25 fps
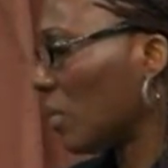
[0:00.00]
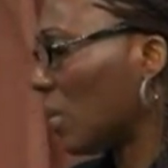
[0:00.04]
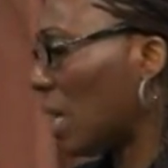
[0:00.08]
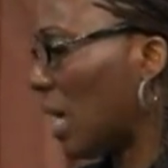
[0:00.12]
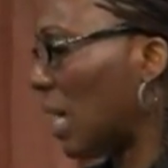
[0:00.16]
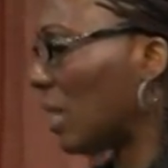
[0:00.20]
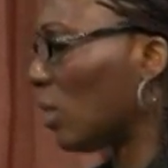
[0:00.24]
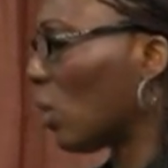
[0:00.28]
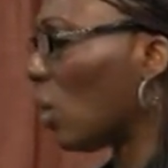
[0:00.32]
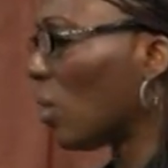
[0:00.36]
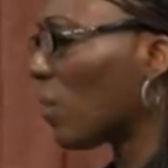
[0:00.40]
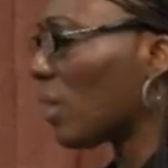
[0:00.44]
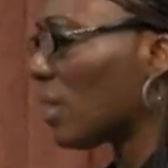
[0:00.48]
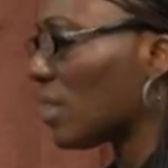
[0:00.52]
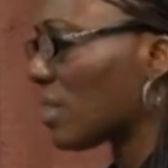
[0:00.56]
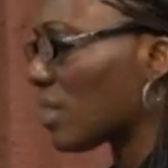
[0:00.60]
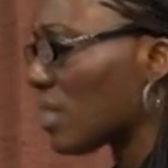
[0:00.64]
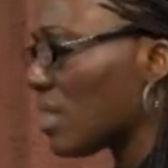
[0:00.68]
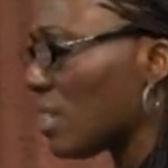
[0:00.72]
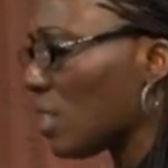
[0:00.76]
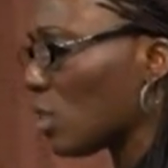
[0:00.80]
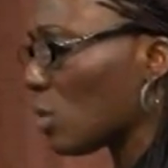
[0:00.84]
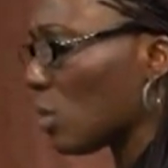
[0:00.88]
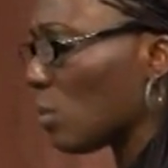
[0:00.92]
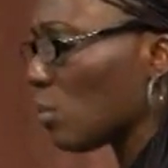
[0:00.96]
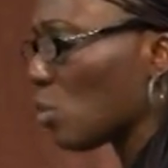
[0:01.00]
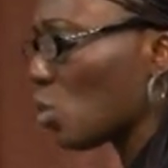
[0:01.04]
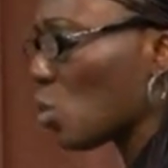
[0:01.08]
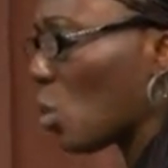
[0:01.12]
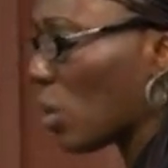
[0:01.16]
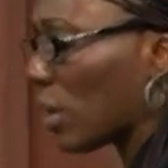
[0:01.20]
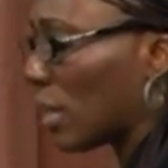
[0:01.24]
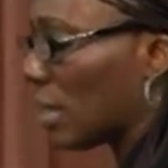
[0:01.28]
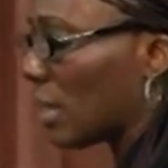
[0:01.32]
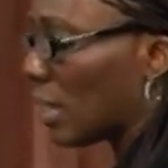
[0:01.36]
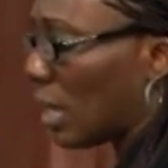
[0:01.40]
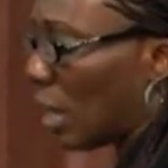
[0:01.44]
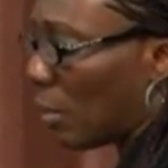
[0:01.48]
And all these things I'm
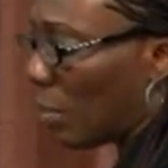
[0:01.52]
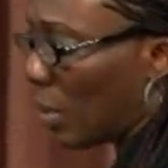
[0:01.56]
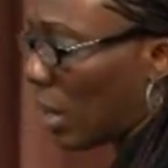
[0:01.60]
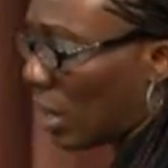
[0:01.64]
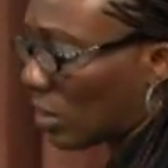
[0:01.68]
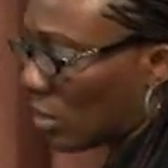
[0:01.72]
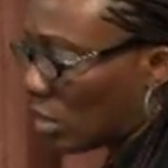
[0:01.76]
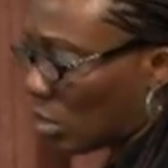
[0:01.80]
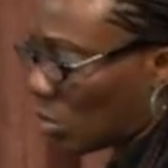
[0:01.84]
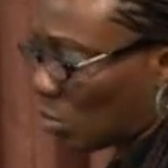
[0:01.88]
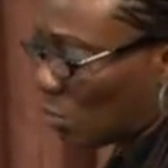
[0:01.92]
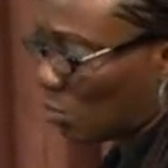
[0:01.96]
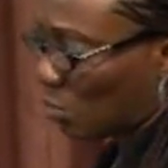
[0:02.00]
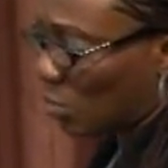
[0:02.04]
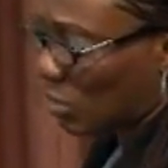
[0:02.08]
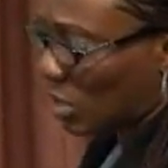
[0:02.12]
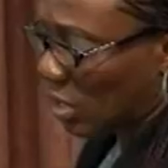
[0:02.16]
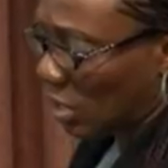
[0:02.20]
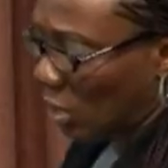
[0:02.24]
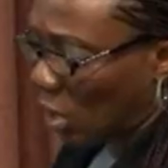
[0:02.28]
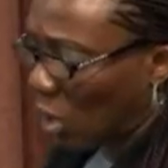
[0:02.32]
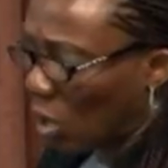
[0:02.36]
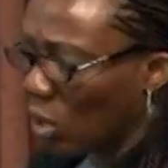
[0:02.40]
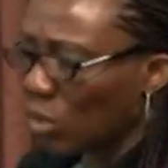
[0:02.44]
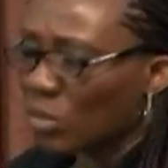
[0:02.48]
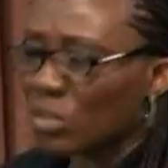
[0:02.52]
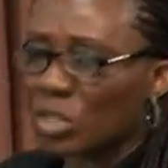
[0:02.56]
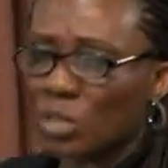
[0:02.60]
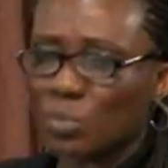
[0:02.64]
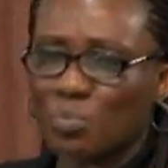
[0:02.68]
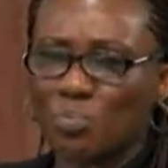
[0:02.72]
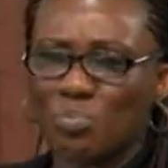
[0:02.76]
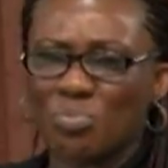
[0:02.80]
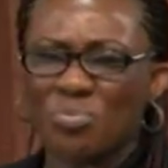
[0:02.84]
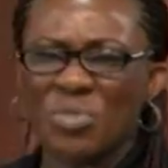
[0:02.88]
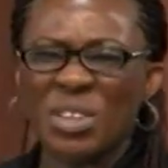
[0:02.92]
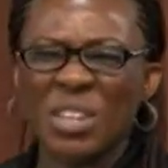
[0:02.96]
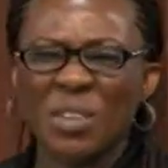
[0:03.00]
talking about, they all
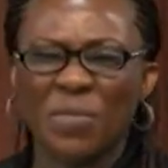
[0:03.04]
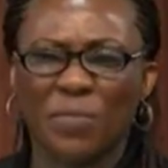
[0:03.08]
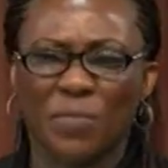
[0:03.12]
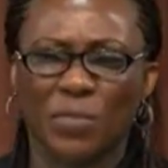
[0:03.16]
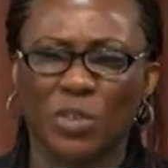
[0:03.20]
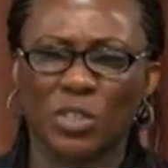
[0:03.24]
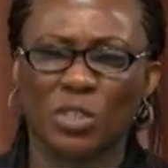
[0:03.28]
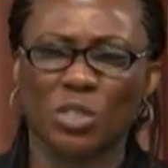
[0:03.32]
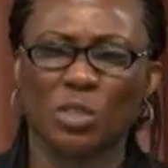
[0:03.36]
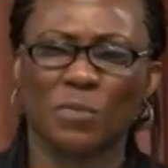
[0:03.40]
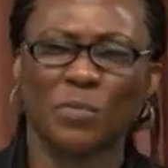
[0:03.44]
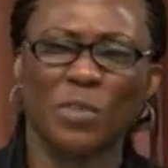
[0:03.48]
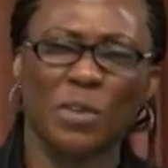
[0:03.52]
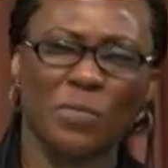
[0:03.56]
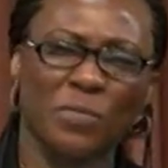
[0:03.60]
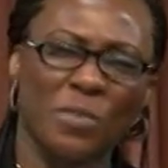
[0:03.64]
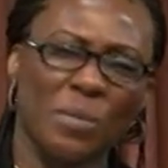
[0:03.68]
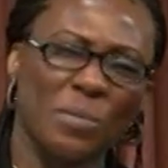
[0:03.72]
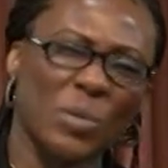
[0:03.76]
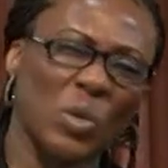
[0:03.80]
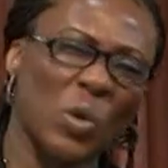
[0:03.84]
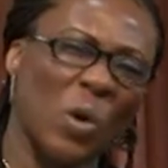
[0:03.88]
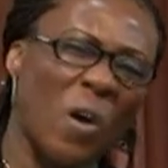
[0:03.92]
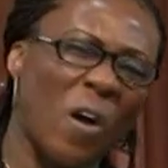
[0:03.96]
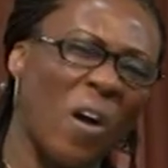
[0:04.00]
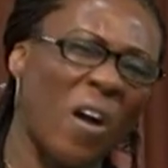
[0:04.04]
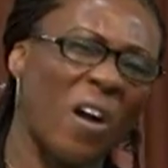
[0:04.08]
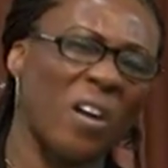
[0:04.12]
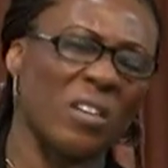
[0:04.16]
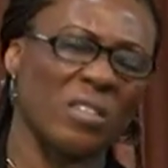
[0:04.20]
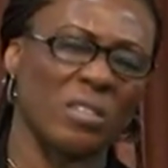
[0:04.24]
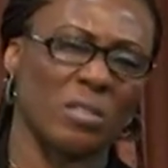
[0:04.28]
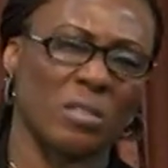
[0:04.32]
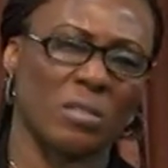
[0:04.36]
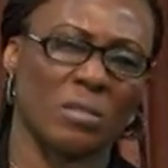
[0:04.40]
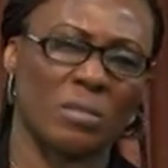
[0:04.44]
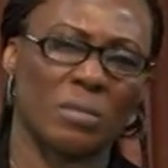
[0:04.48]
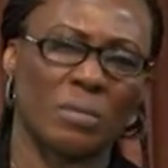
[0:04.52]
spring, first of all, from your
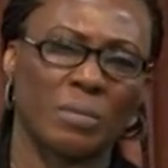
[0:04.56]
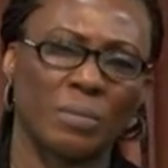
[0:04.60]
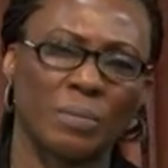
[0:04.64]
heart.